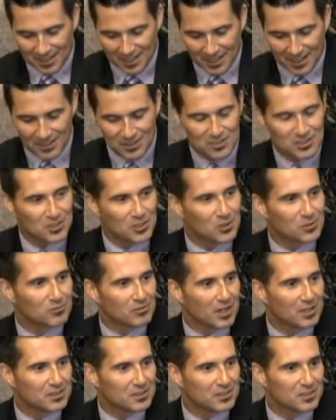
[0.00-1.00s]
and show
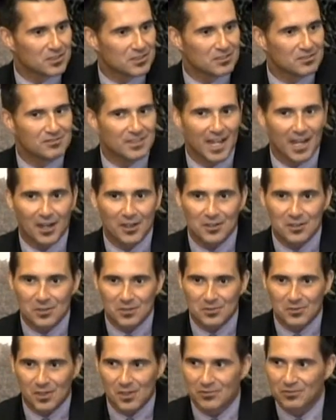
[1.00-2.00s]
runners the value
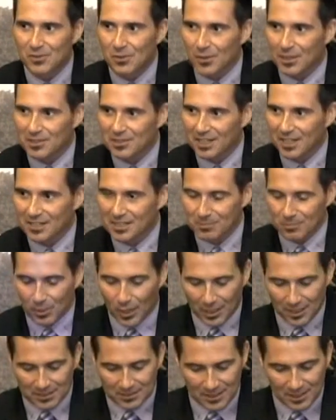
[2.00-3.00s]
of GORE-TEX
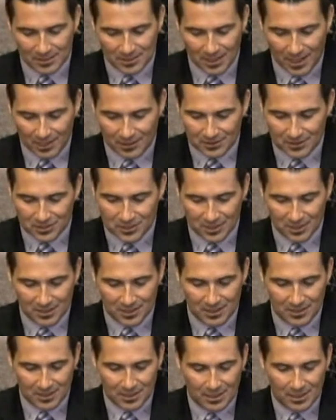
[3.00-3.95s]
product technology